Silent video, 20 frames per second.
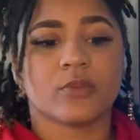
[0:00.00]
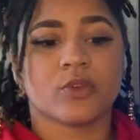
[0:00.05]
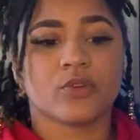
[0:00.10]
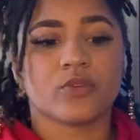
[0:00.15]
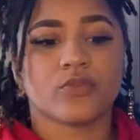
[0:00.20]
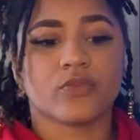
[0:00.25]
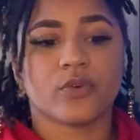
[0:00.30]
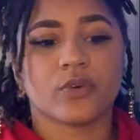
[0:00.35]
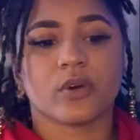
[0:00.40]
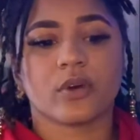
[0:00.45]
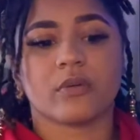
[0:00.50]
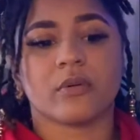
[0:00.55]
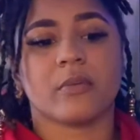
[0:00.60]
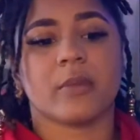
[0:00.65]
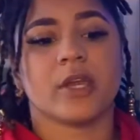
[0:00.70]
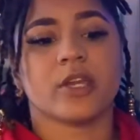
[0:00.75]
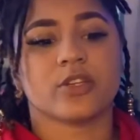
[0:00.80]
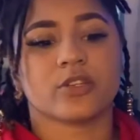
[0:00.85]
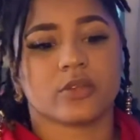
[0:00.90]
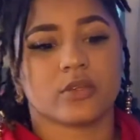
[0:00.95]
uniform and
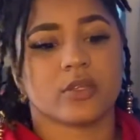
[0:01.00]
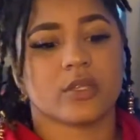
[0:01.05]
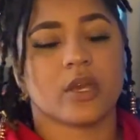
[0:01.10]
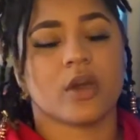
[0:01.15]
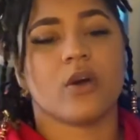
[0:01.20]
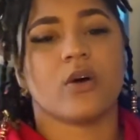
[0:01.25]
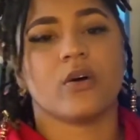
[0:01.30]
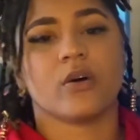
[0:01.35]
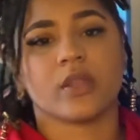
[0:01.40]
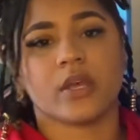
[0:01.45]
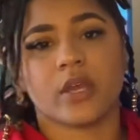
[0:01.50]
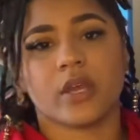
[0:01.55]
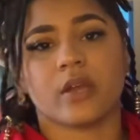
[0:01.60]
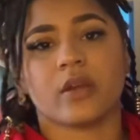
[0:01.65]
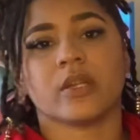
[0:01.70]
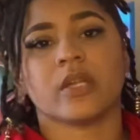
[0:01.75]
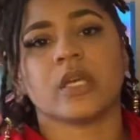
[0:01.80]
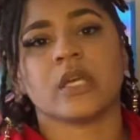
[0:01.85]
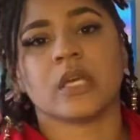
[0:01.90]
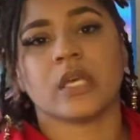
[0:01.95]
make sure that all the hair
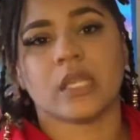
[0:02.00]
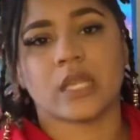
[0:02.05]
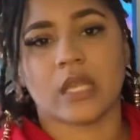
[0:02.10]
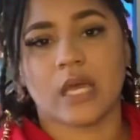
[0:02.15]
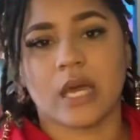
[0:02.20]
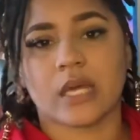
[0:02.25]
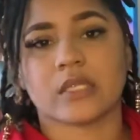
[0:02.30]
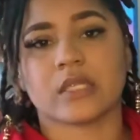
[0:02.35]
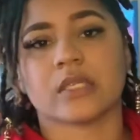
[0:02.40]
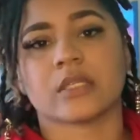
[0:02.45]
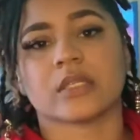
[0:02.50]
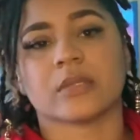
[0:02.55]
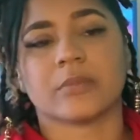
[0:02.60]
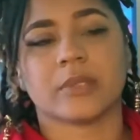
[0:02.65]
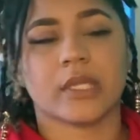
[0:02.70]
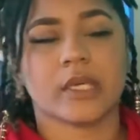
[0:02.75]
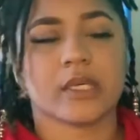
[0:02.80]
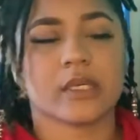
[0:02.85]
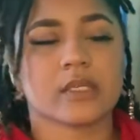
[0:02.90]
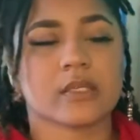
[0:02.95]
did get locked into
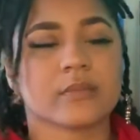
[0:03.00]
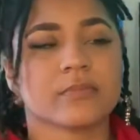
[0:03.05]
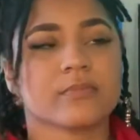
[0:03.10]
place.